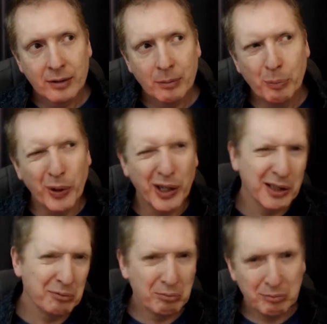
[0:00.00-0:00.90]
but
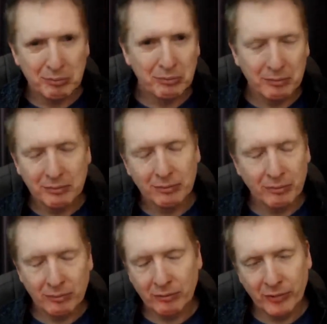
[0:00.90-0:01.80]

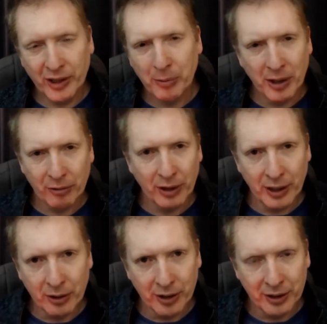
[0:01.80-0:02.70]
they weren't
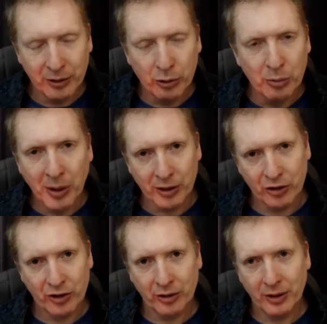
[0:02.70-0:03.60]
really going to do
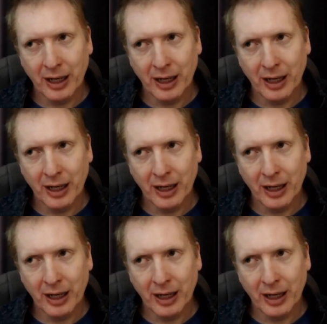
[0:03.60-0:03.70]
much